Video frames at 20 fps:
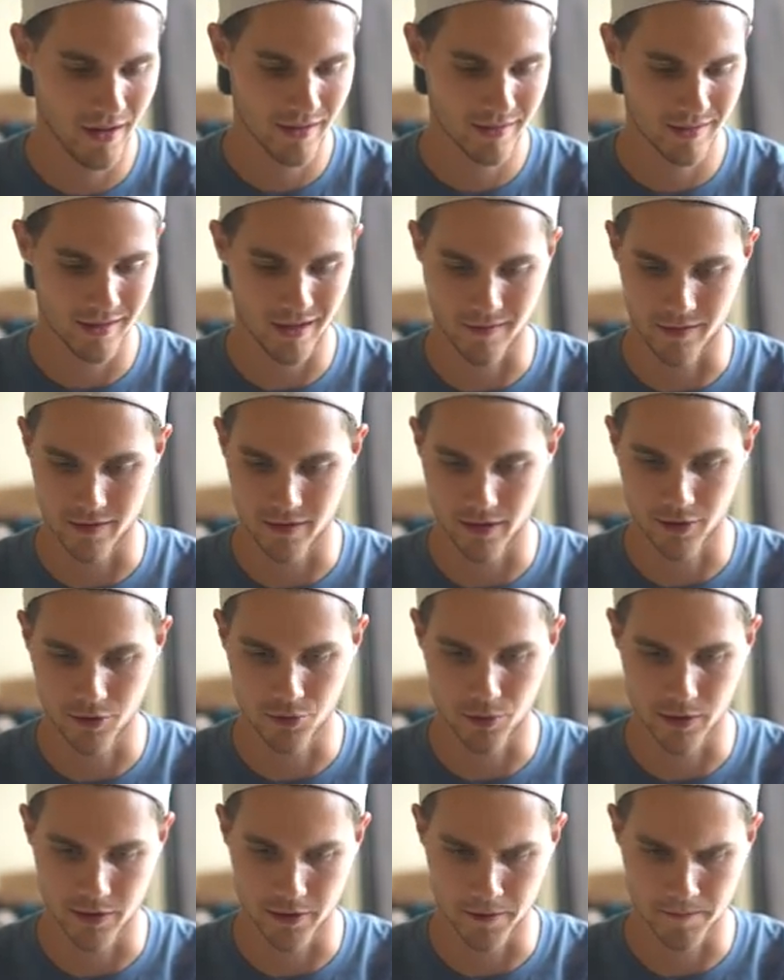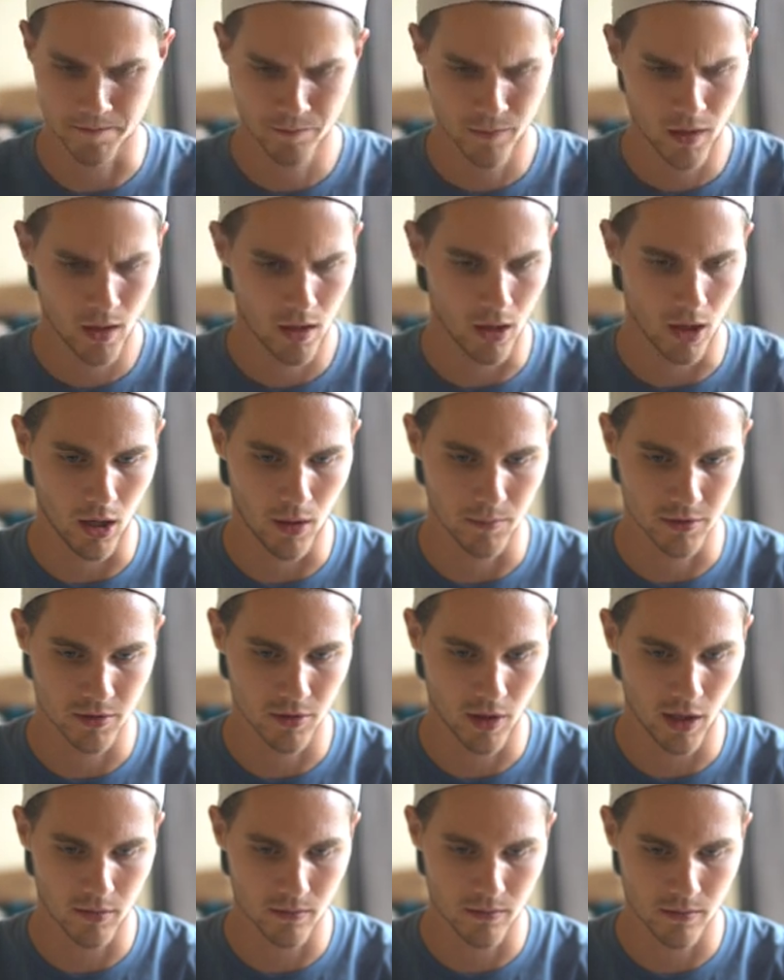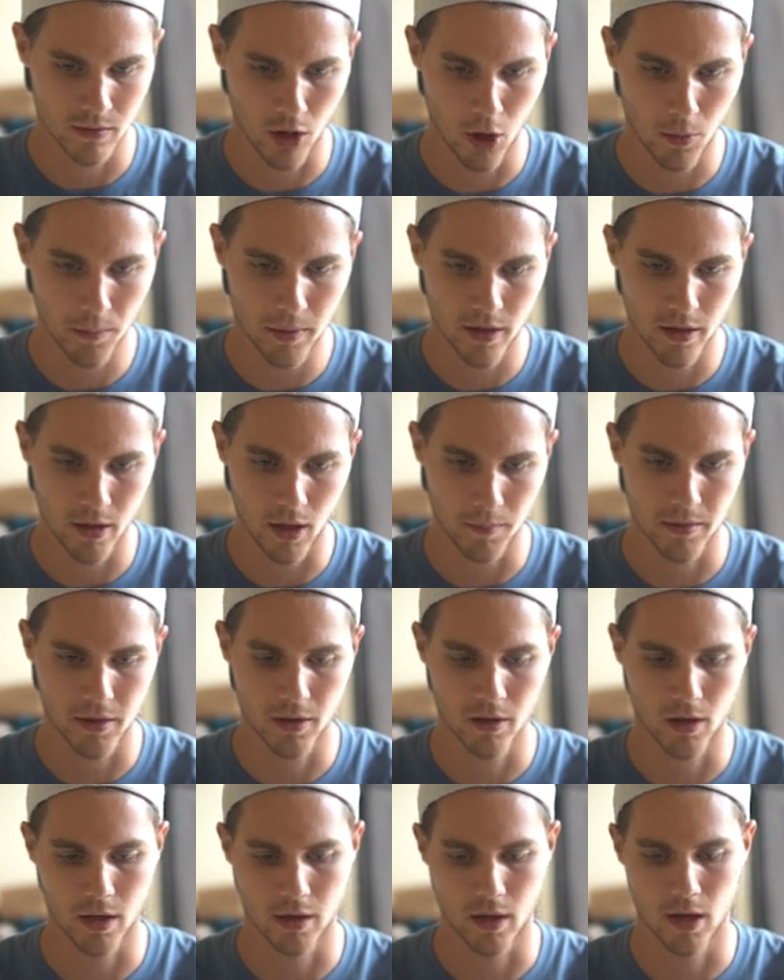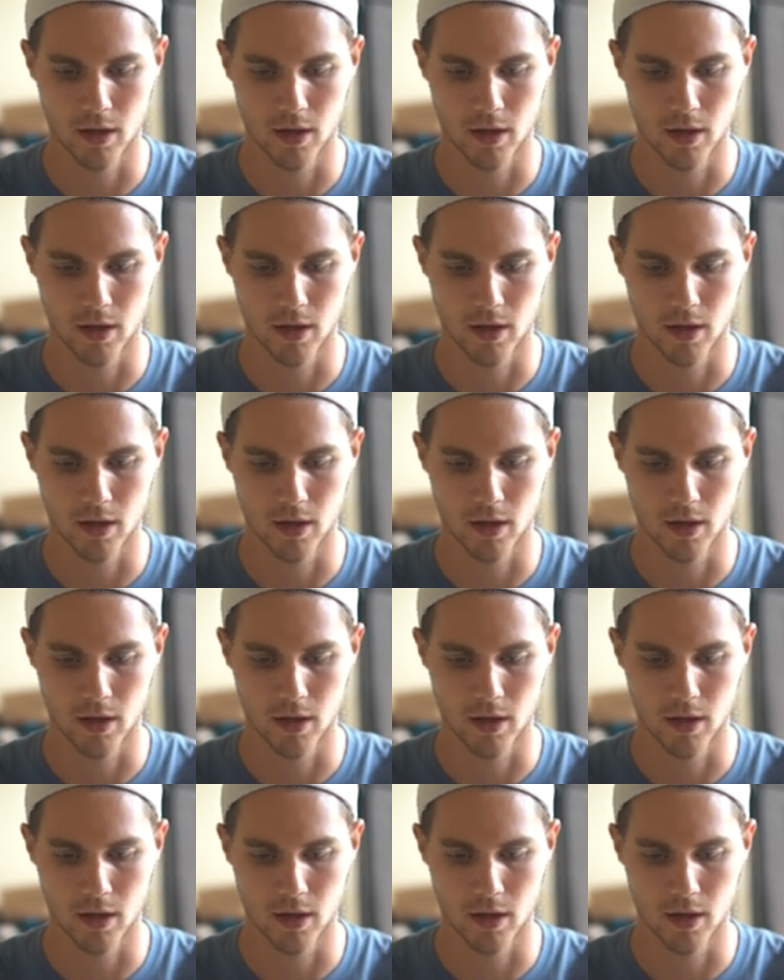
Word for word: It's kind of a tongue twister. So I'll open it up here on